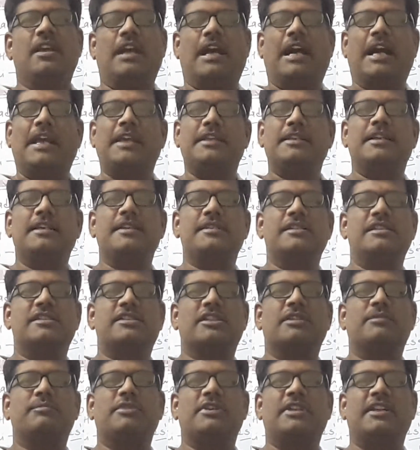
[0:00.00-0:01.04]

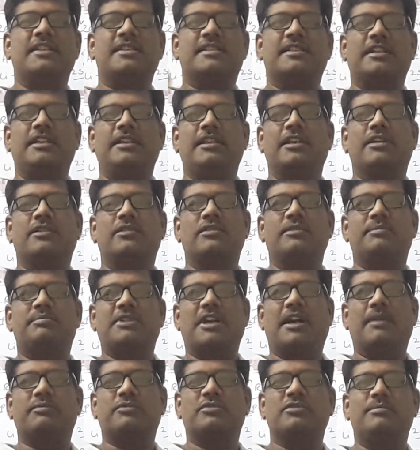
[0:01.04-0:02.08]
Ionization potential in a group
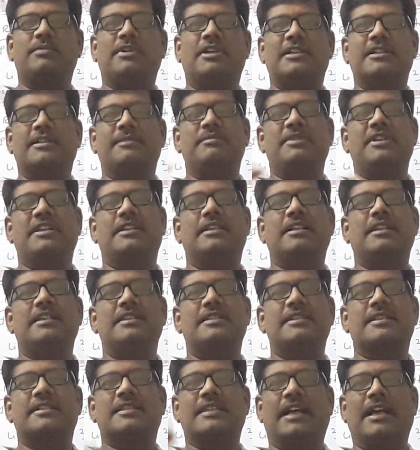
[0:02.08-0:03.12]
top to bottom
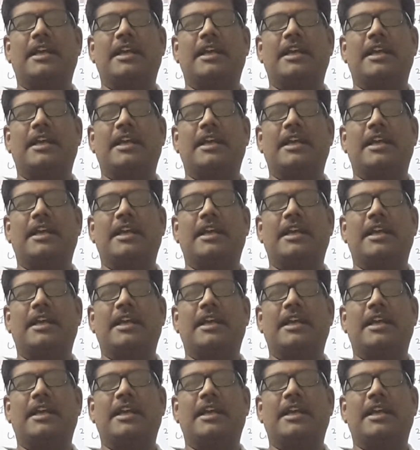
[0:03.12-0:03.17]
decreases,